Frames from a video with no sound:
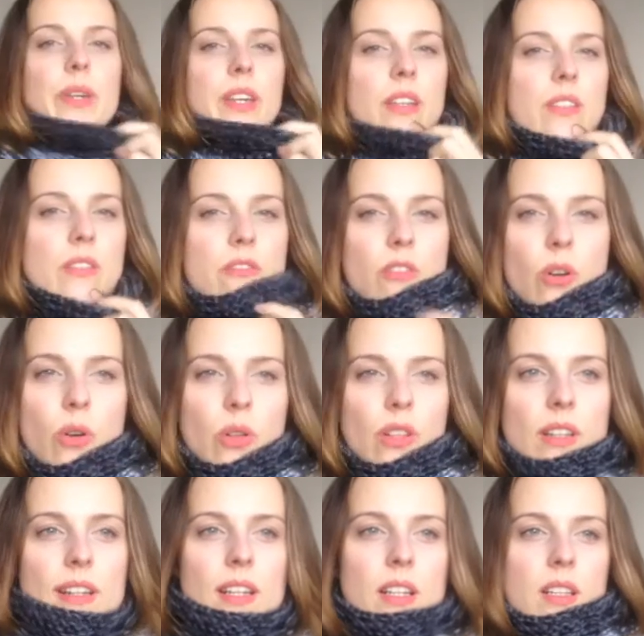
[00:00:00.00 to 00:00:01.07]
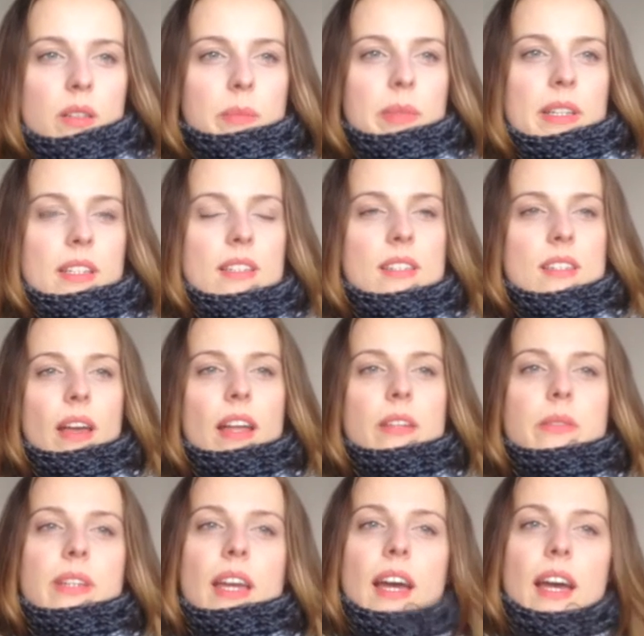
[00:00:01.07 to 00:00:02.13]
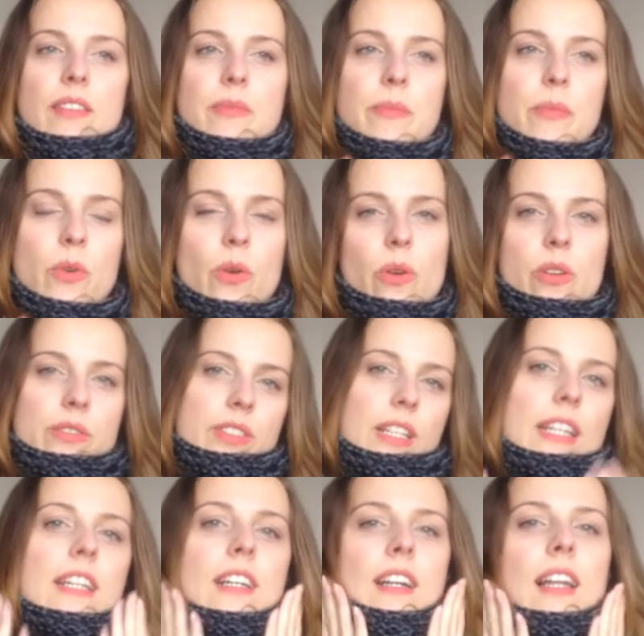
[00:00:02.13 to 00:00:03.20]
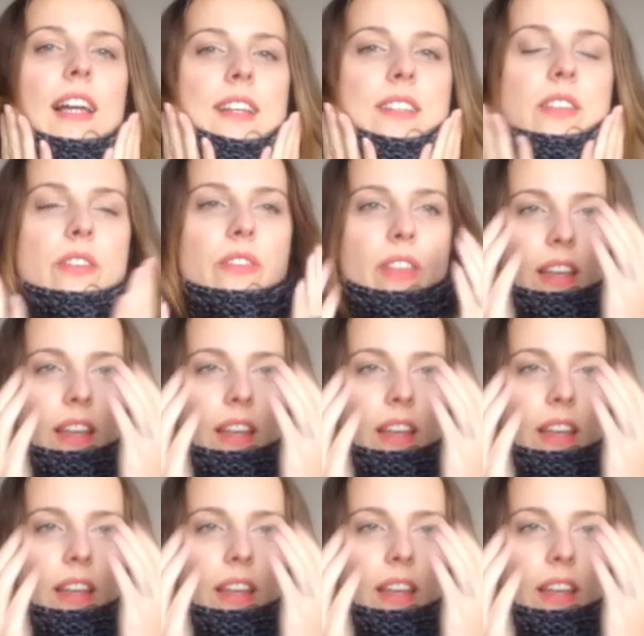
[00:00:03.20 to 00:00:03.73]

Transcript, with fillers: we can roll it a little bit and we have more over here, less over